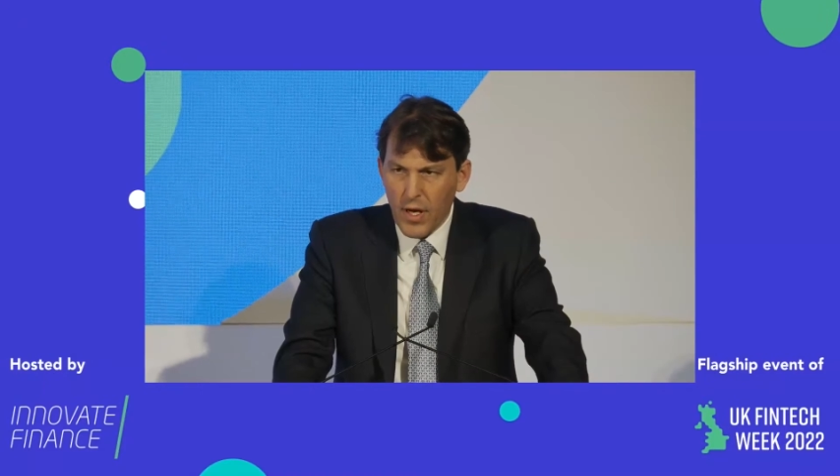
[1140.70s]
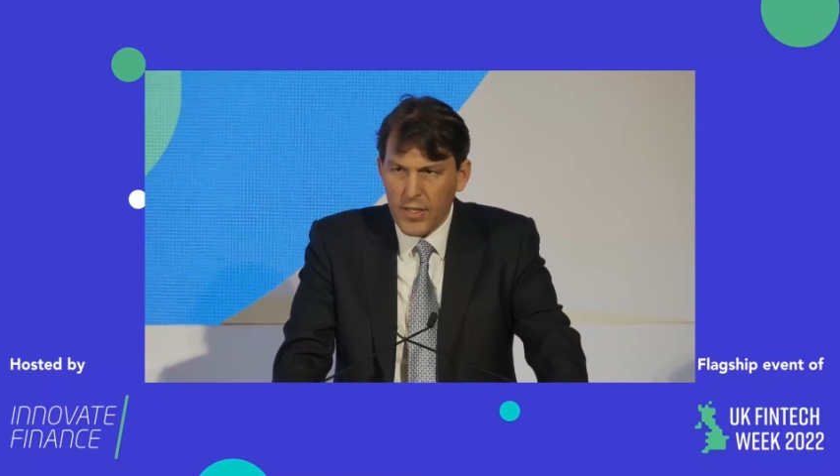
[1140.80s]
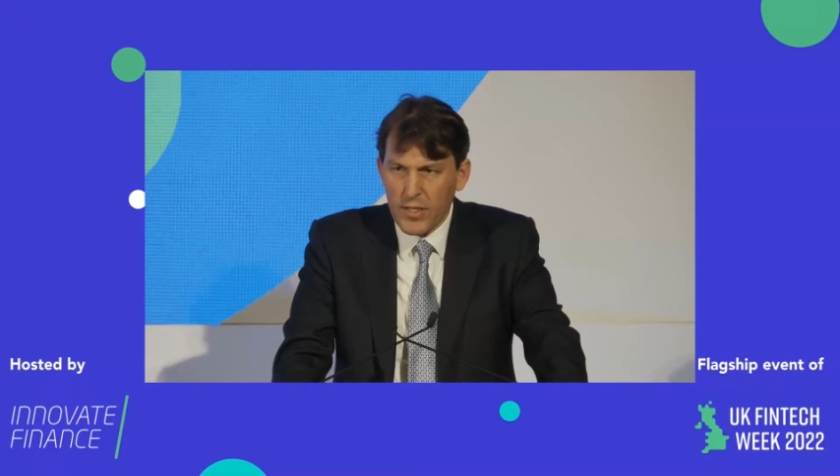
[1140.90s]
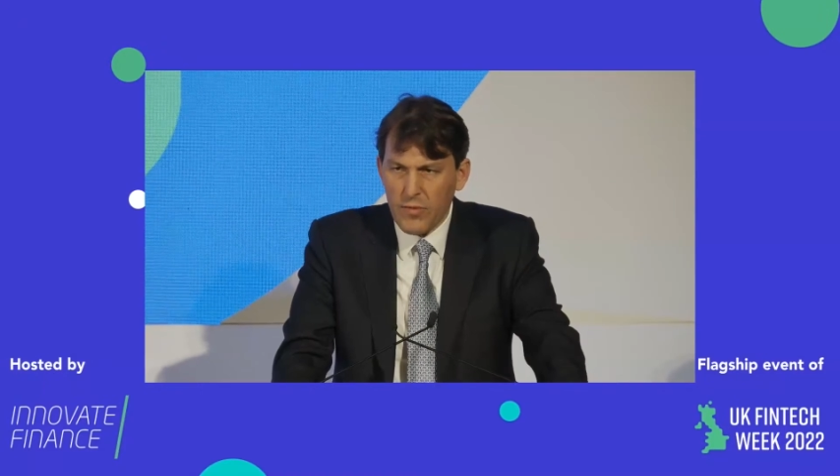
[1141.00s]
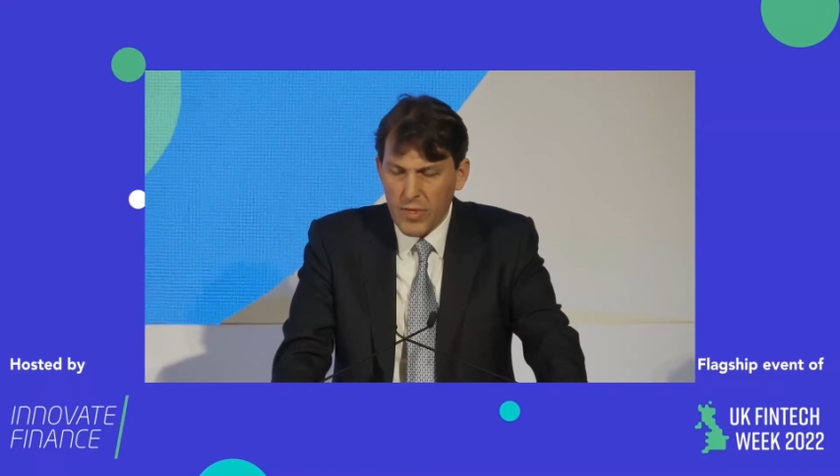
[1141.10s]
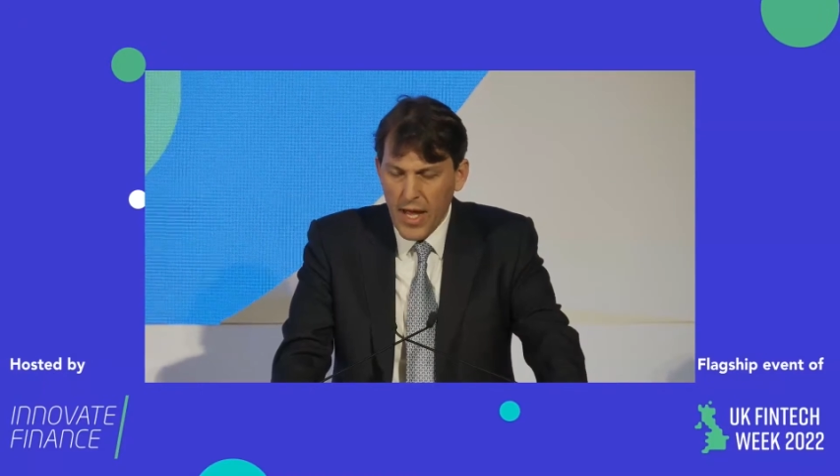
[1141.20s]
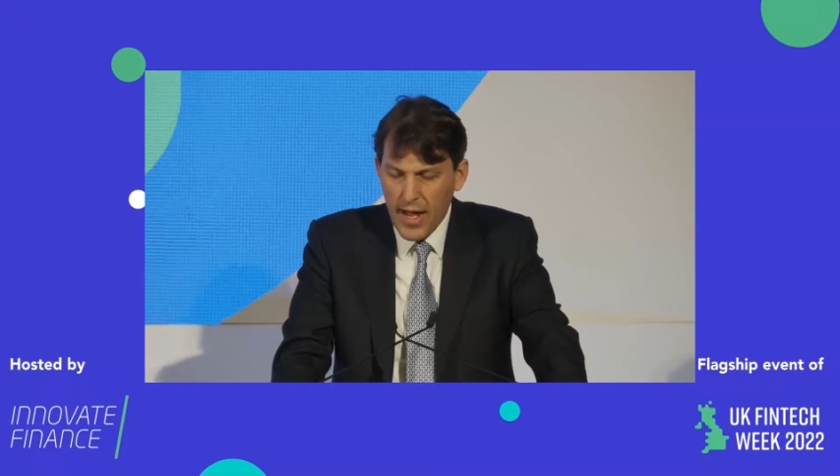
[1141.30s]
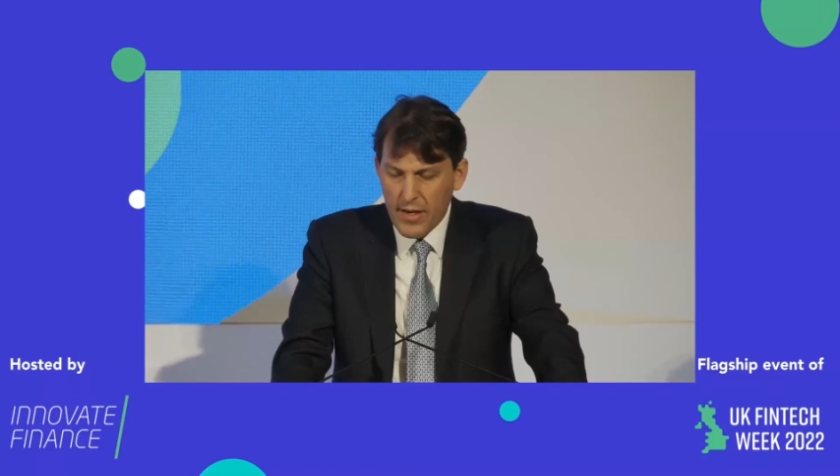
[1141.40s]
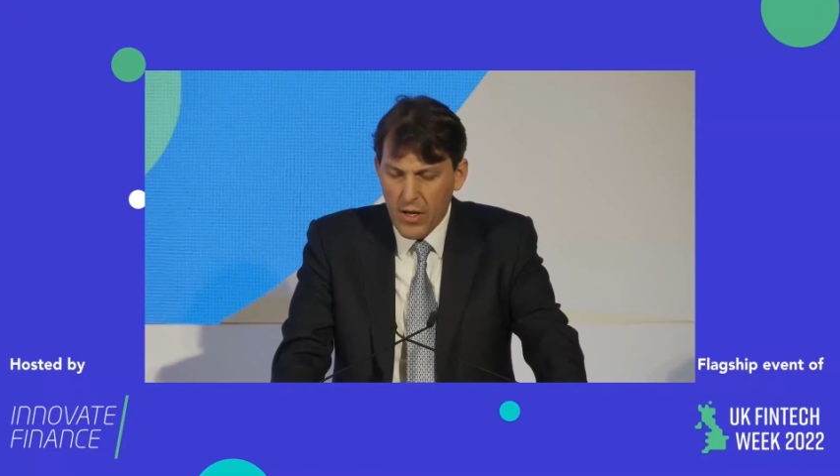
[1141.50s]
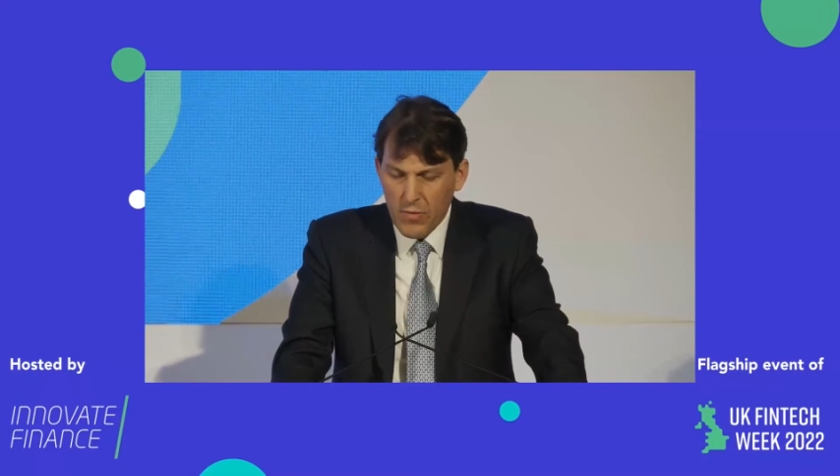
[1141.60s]
I don't
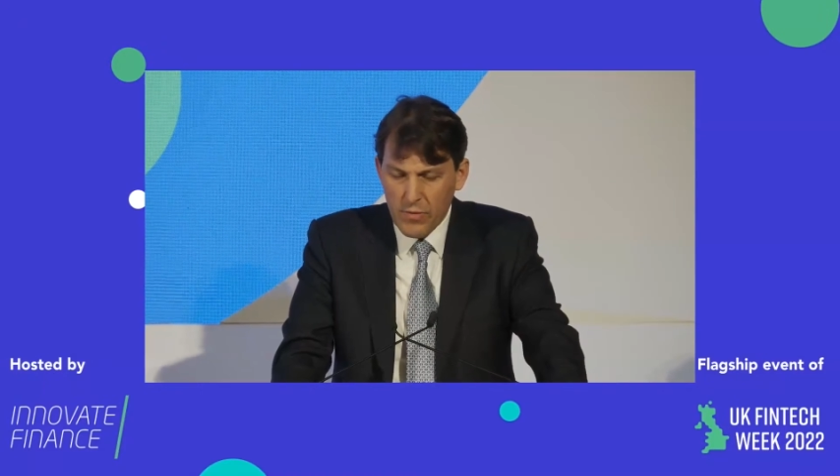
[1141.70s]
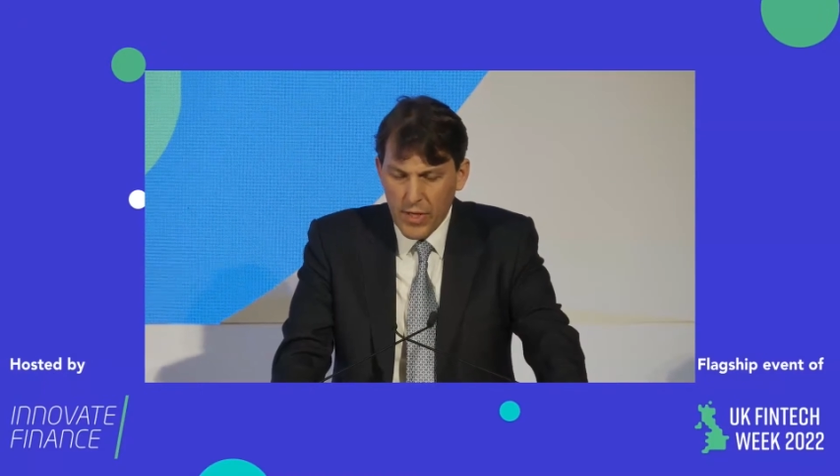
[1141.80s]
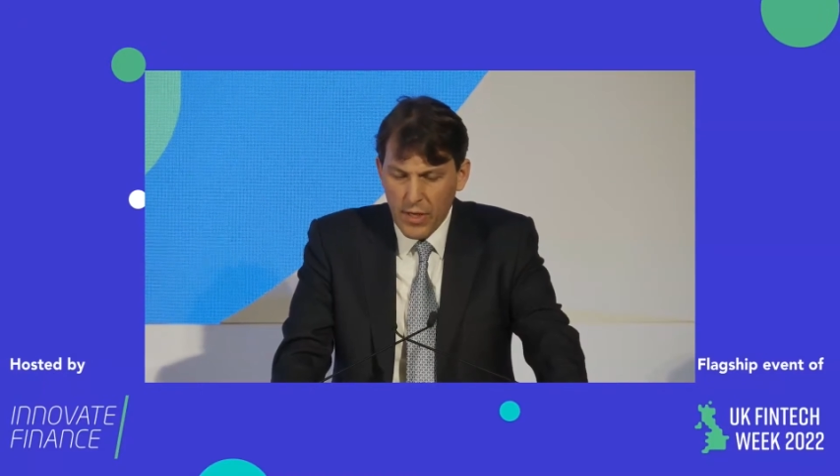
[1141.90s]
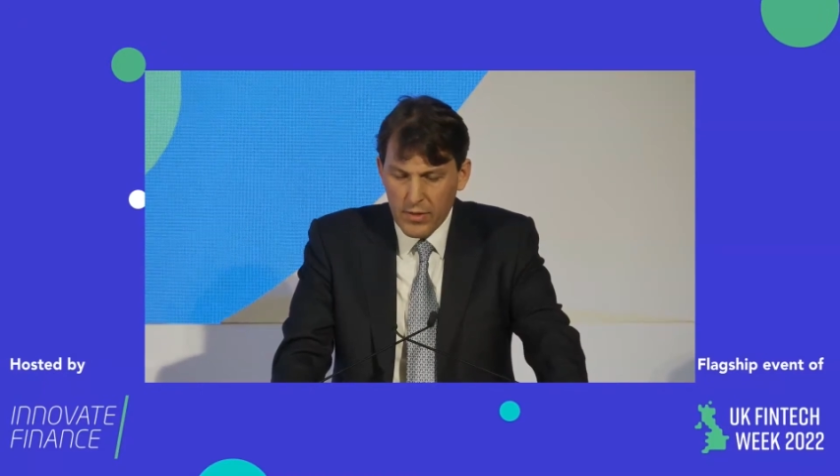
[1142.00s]
yet know the